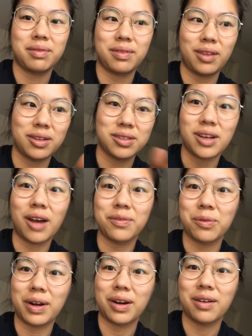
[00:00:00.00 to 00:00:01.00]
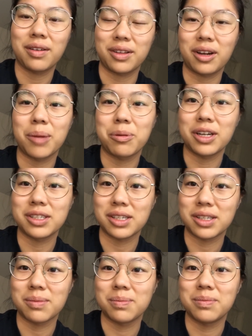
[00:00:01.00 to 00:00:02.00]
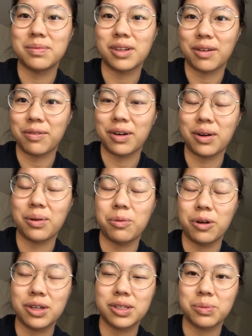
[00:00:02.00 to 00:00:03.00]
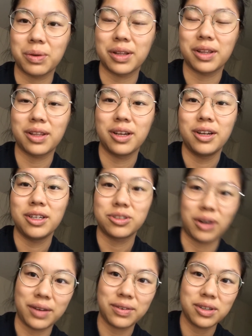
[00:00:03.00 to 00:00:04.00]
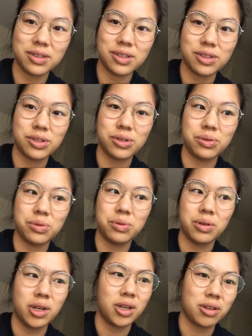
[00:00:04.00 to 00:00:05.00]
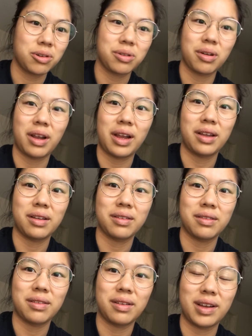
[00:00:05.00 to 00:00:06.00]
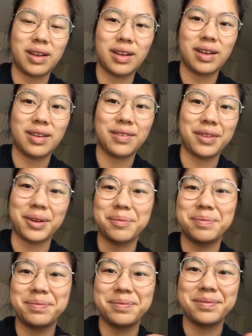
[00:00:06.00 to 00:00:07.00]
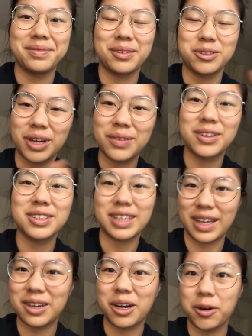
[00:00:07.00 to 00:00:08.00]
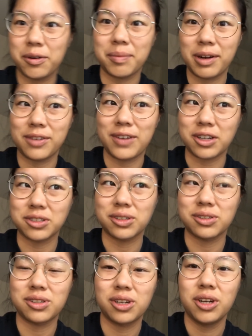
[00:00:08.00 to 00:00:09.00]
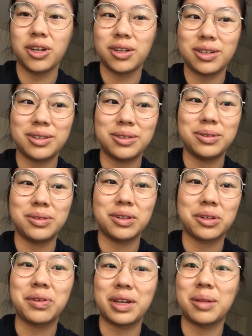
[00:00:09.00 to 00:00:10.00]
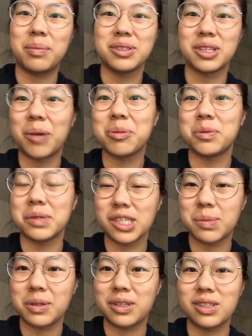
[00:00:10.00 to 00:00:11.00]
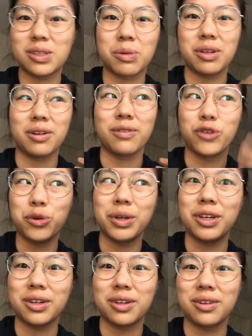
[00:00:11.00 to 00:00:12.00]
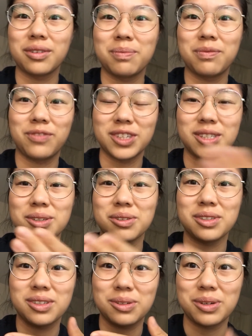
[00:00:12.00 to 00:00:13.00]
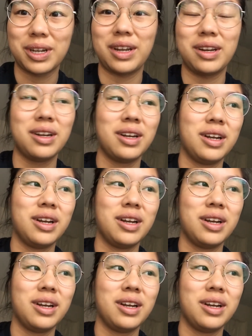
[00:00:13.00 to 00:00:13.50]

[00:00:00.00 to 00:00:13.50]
the software, like the operating system software, works with drivers to create like drivers and hardware manufacturers to create the most optimal experience when you're viewing your physical screen.